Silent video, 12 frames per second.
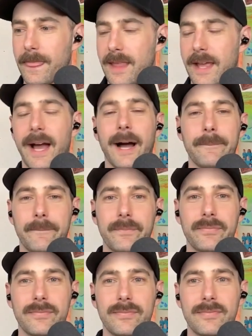they
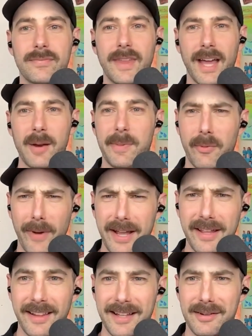got to be
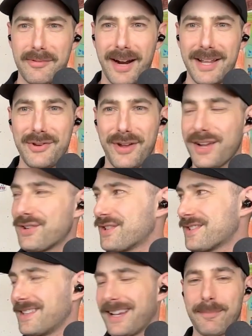regulated, right? You can't
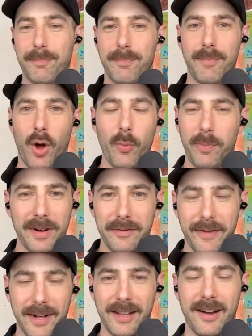just like open a
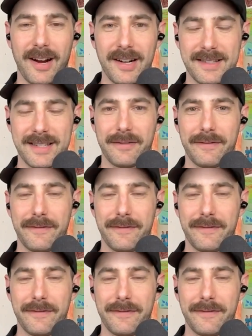fucking cart and sell